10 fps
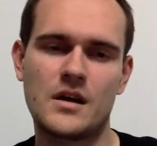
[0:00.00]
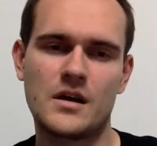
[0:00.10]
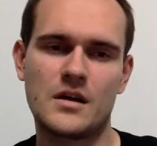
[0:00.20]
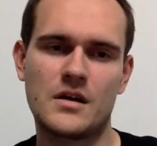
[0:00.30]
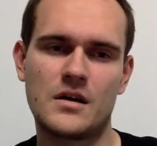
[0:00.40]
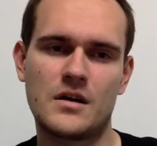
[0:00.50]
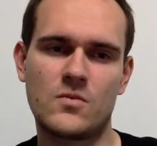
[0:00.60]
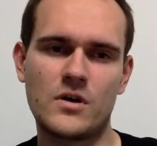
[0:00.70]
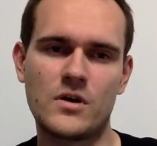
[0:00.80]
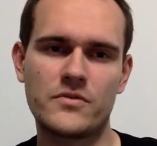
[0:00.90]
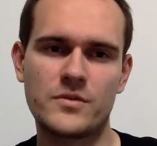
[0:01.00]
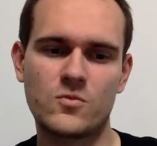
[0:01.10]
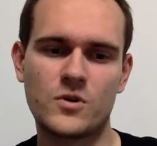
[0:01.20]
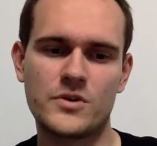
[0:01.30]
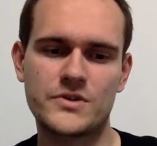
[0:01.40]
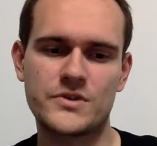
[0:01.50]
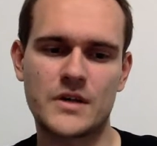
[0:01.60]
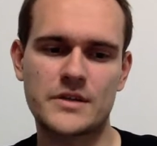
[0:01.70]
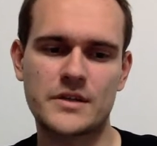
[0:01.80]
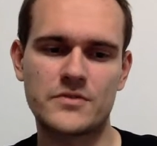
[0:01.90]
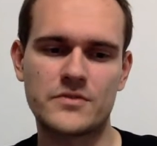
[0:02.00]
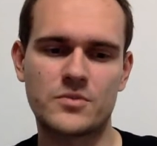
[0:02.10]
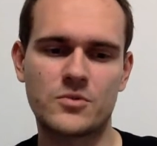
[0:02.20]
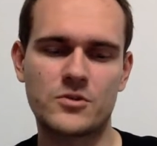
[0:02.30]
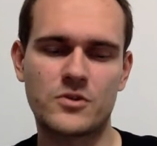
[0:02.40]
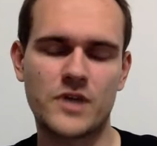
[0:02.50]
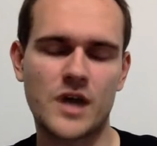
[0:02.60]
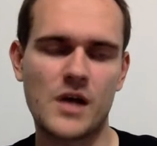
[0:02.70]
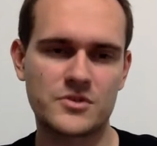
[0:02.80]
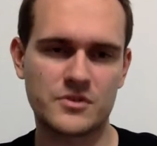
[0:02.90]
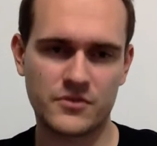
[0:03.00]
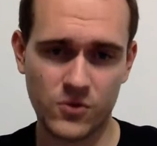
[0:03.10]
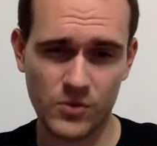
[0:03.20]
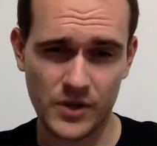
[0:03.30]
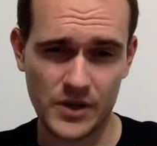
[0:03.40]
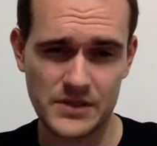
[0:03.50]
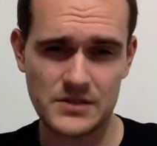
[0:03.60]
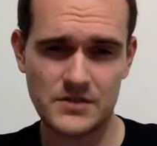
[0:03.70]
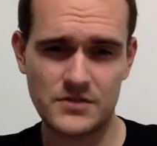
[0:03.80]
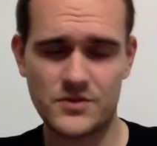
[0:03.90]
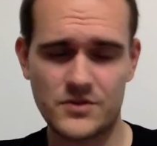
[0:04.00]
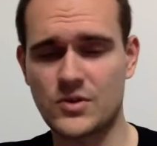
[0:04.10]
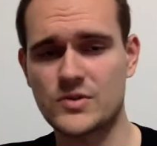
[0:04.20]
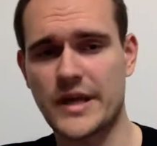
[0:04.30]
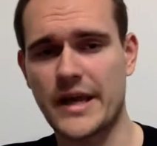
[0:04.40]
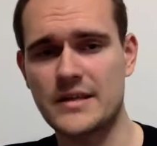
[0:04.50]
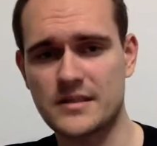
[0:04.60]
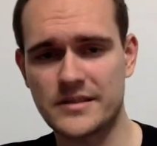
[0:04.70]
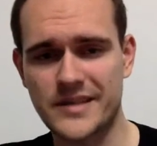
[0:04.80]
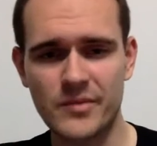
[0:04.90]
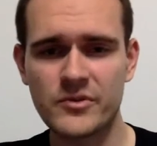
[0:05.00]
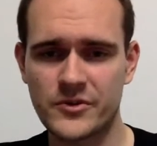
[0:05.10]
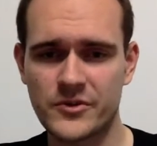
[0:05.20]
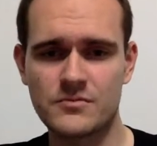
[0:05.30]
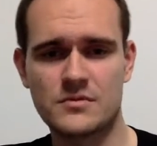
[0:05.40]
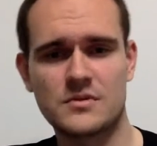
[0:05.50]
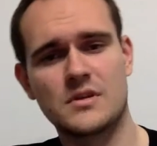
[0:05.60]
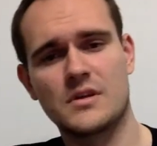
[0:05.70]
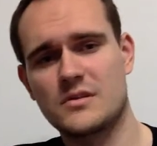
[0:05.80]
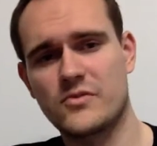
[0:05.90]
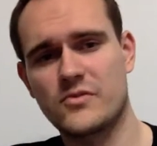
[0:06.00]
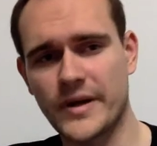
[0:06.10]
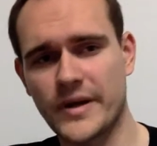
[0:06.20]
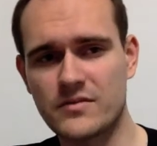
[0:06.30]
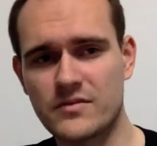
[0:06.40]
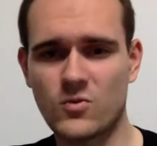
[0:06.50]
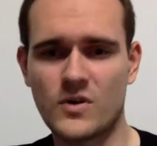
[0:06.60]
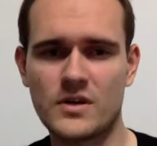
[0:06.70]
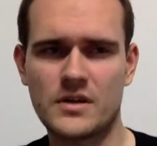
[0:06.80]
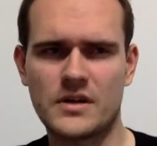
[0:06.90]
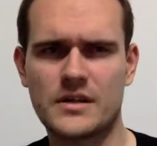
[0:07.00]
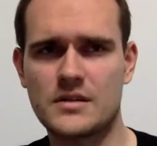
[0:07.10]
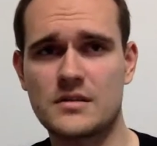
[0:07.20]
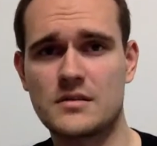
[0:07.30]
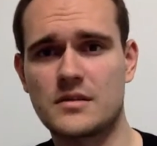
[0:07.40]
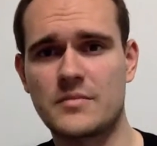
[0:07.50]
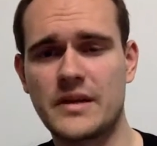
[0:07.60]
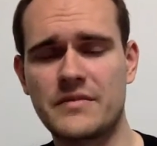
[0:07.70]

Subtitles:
One of them was actually support of the Amazon formats, so the AZW 3 and 4, and I believe